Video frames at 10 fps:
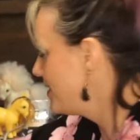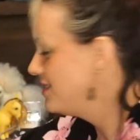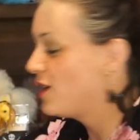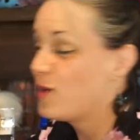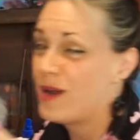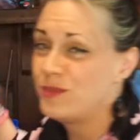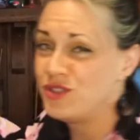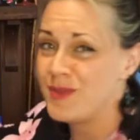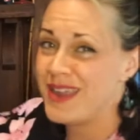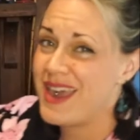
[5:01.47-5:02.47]
So I'm sure
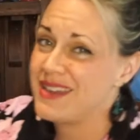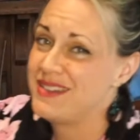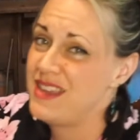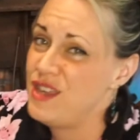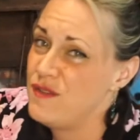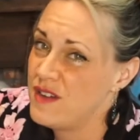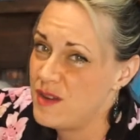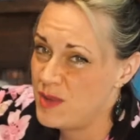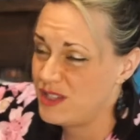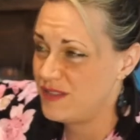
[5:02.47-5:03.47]
my cats thank you very
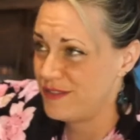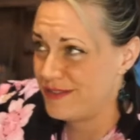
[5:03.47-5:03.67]
much for